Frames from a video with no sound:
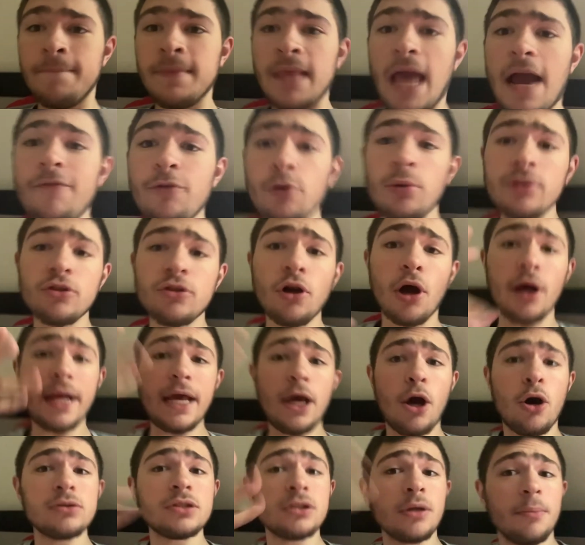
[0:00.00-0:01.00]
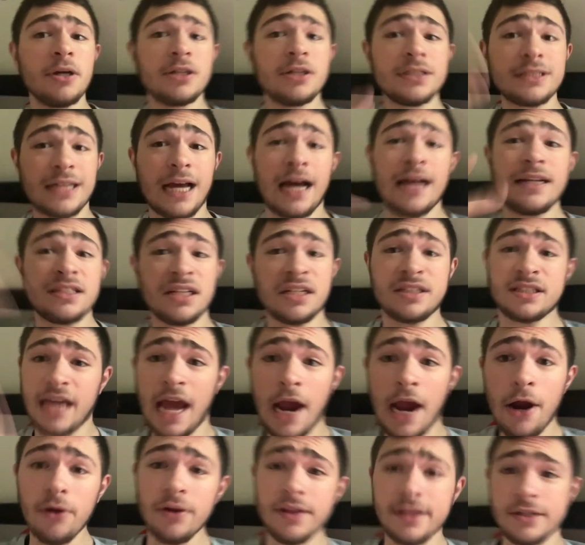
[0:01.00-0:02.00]
Everyone thought, hey, Jose Ramirez is the guy that's going to
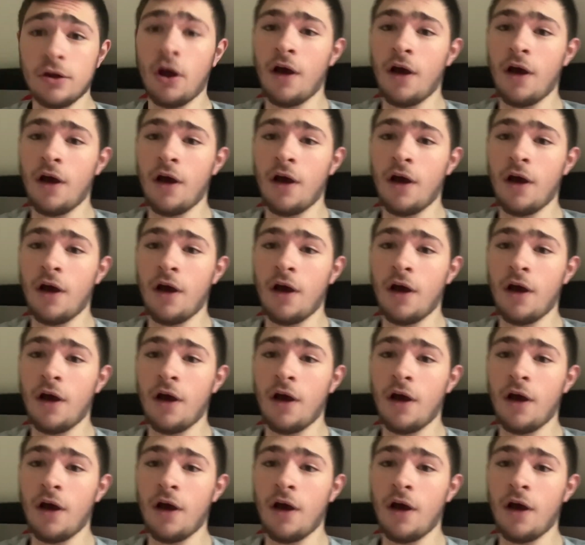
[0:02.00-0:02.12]
carry this